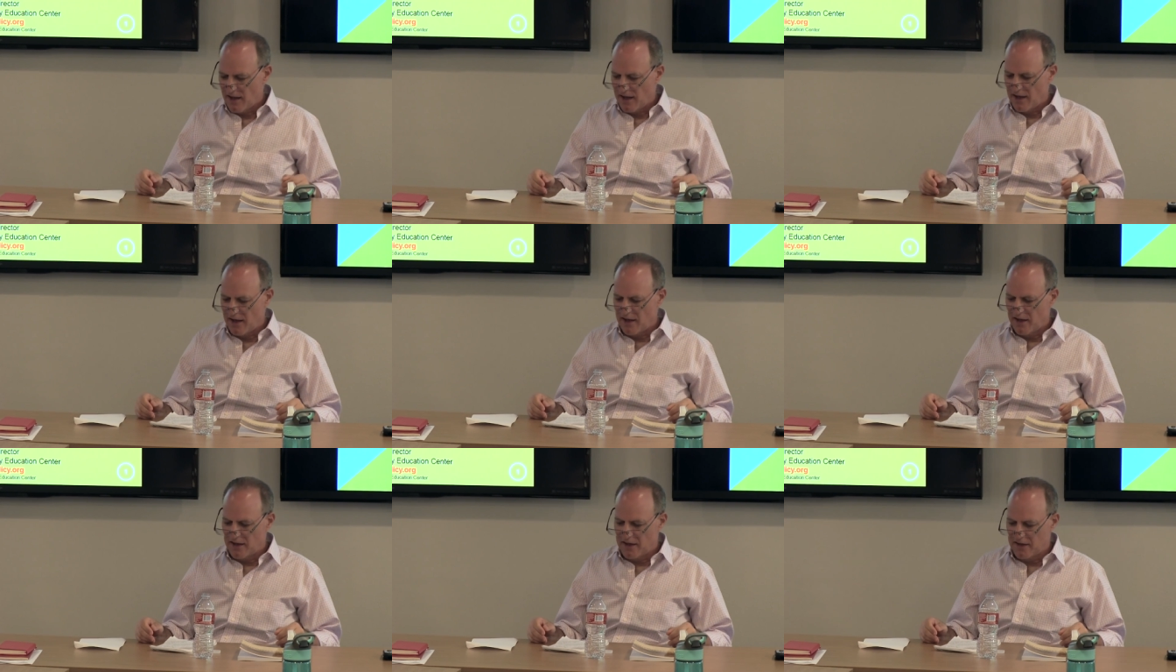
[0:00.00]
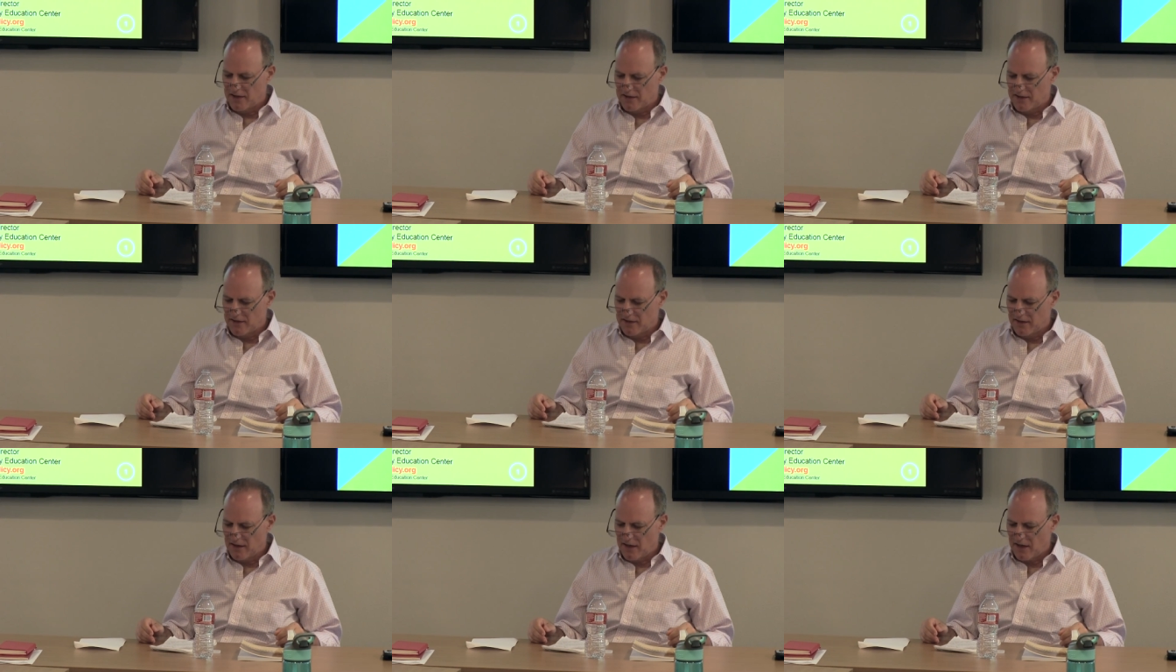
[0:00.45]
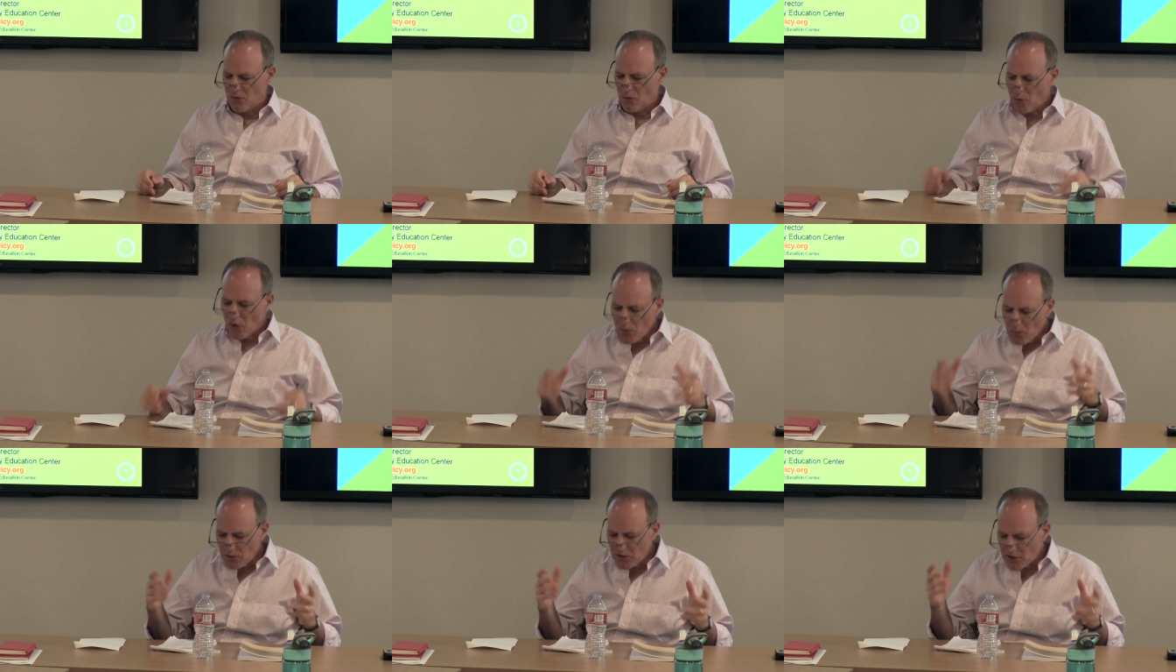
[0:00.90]
Uh,
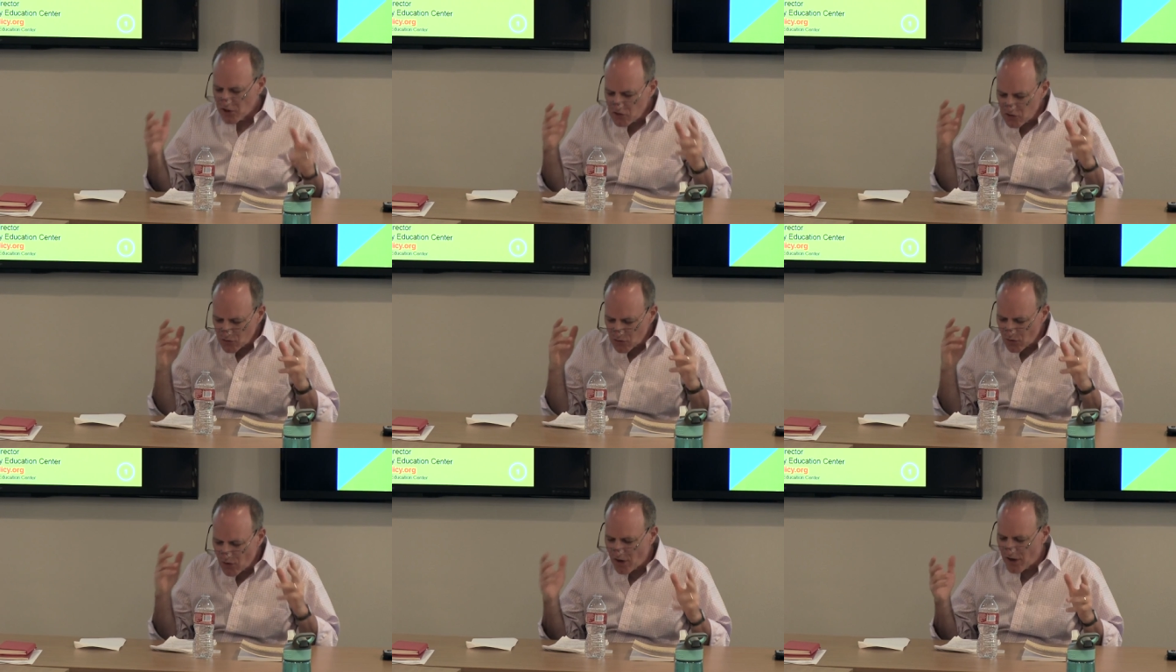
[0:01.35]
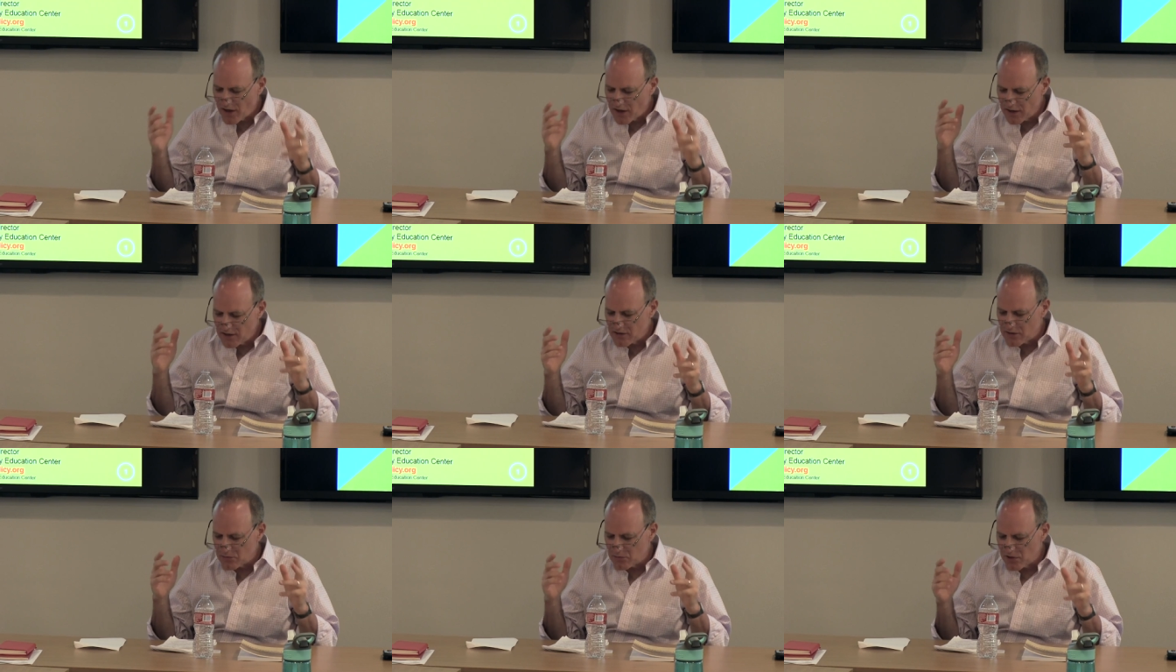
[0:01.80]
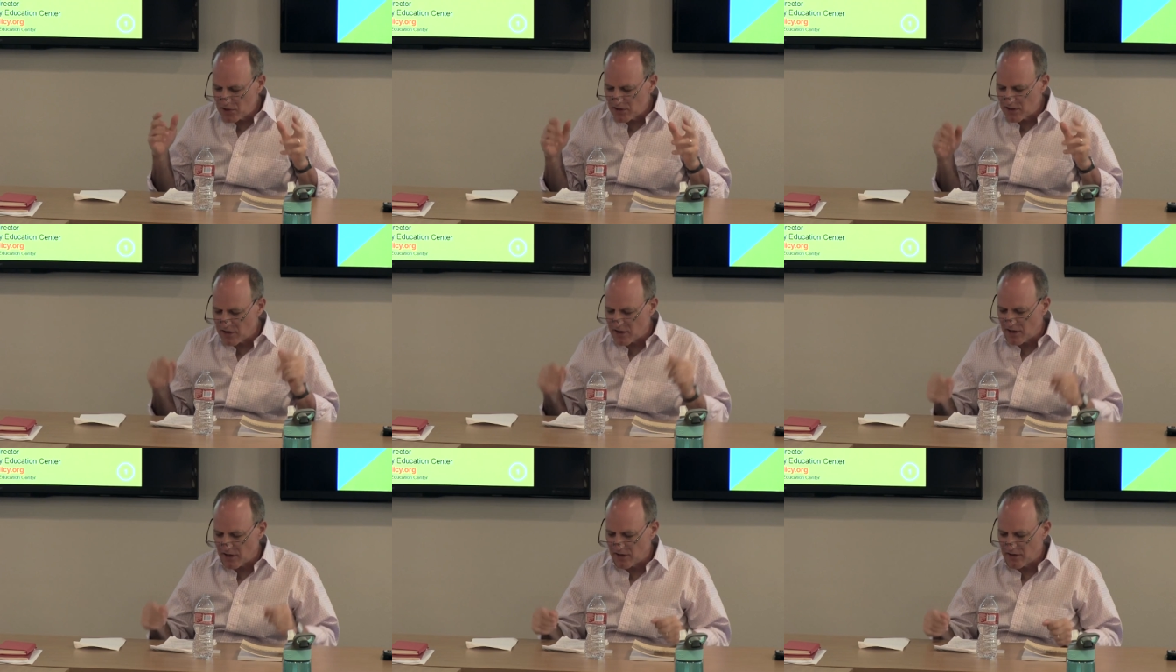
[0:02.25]
what were they trying to
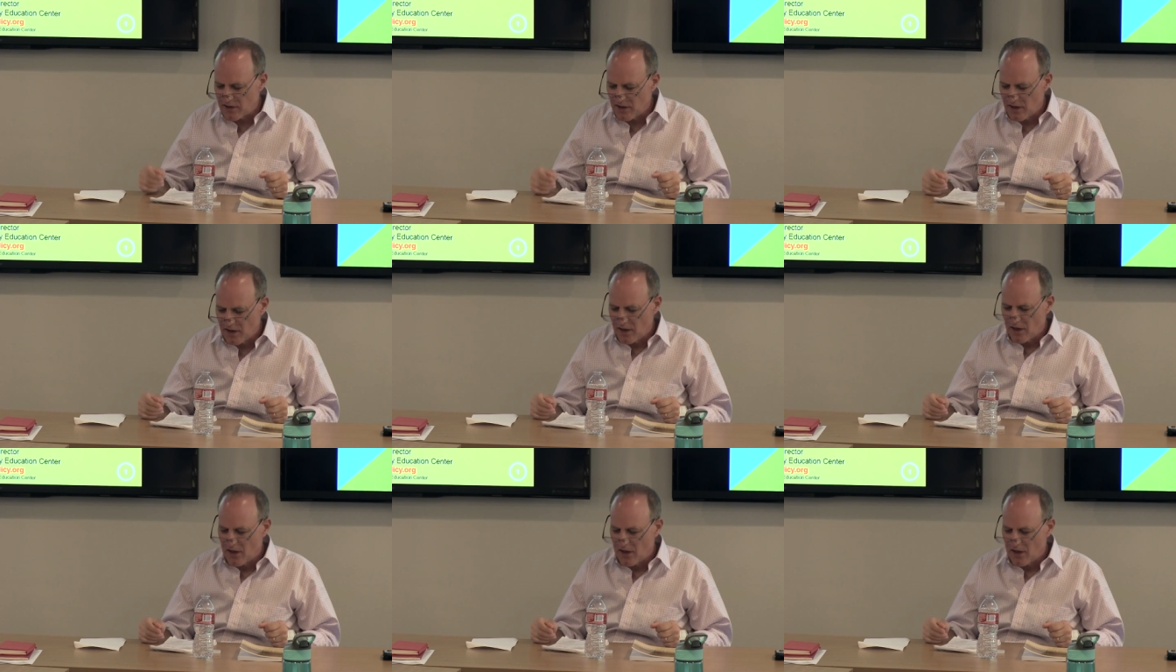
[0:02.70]
mitigate?